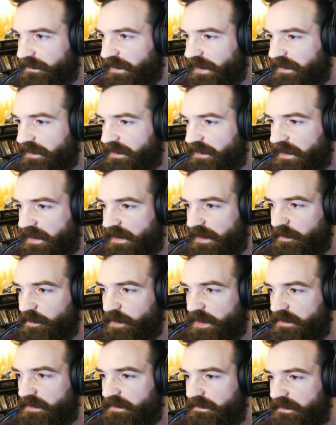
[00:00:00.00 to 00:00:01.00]
They are
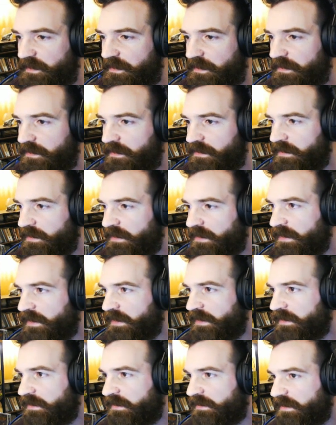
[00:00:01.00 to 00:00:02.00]
beautiful.
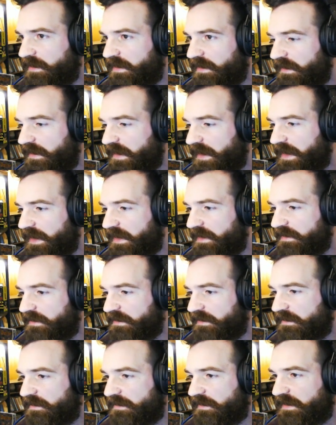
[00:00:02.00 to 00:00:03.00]
Look at that.
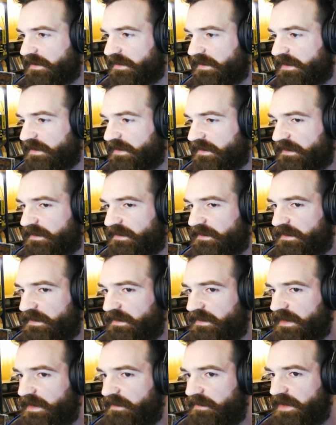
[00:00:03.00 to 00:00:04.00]
Look at this. Look
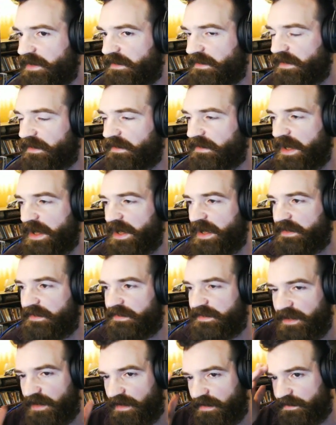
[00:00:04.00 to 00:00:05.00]
at that right there.
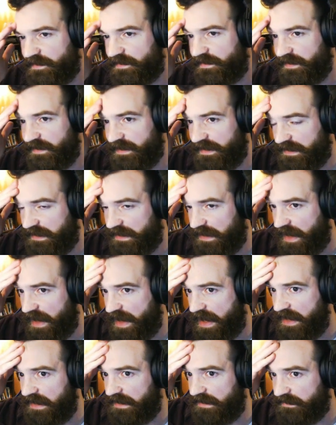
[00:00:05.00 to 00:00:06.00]
The artist that he
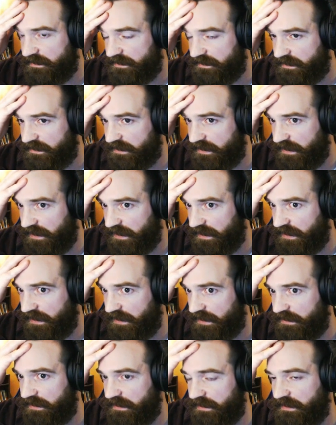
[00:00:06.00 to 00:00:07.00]
got
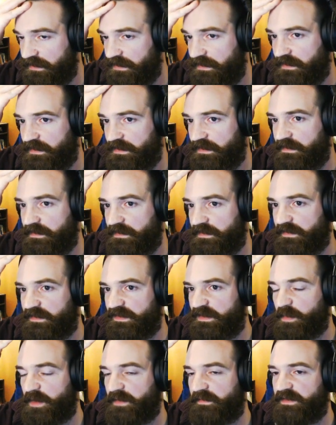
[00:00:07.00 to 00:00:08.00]
did
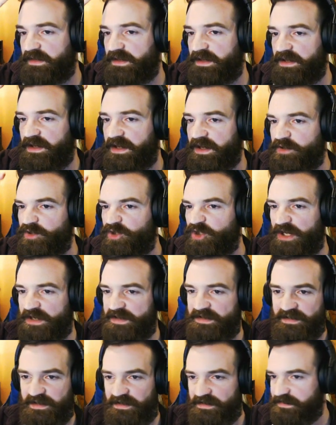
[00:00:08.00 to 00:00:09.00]
some of the
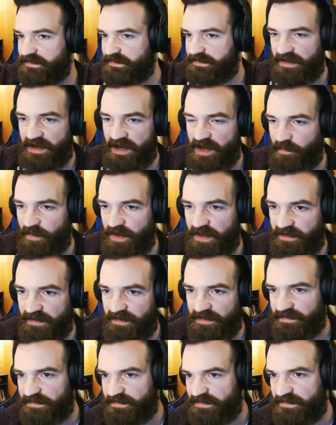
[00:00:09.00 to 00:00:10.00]
Injustice comic
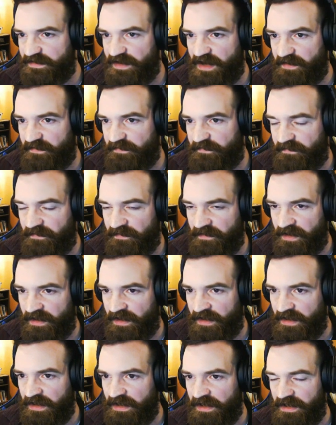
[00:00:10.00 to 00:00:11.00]
stuff.
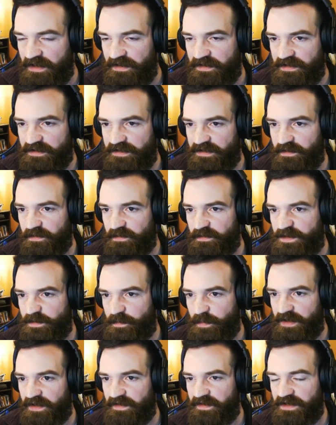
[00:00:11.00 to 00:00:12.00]
The dude's
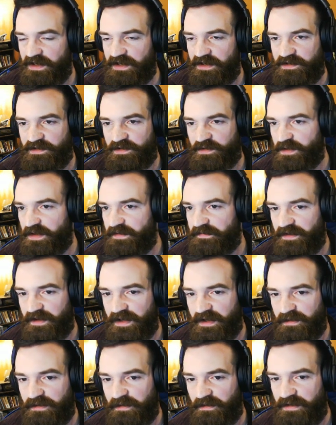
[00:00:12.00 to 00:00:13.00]
been in the industry for
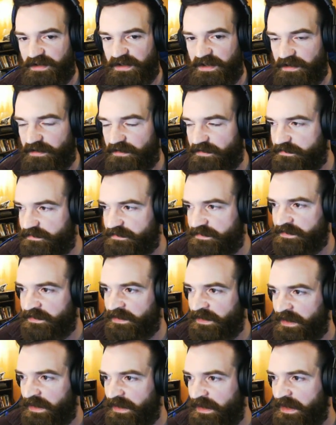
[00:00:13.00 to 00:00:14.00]
like 30 years.
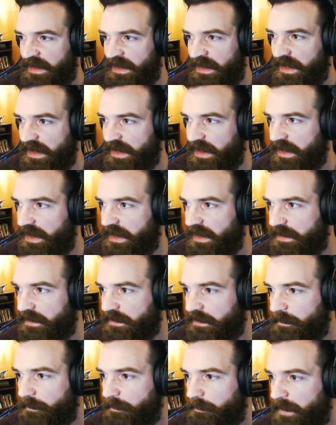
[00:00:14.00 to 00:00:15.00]

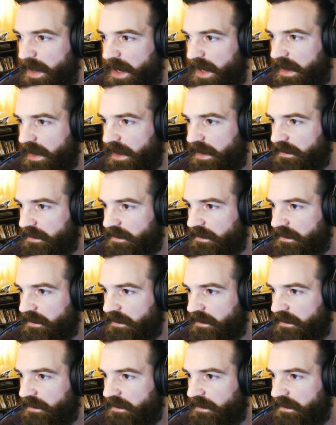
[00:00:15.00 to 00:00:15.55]
And man,